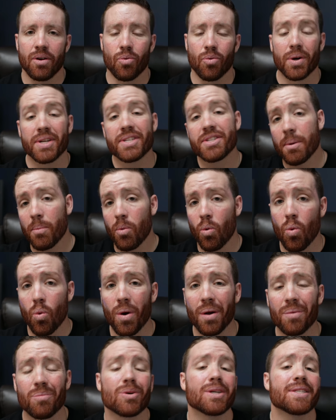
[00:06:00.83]
Reason number
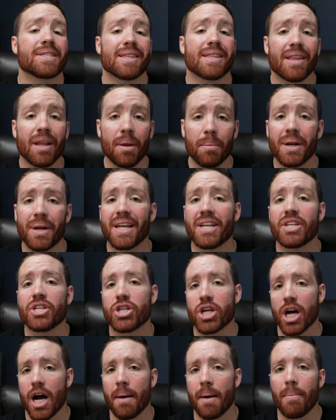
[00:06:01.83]
one was limited
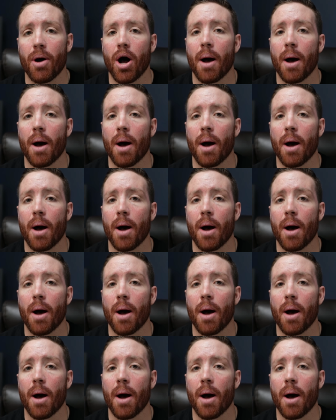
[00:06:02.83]
job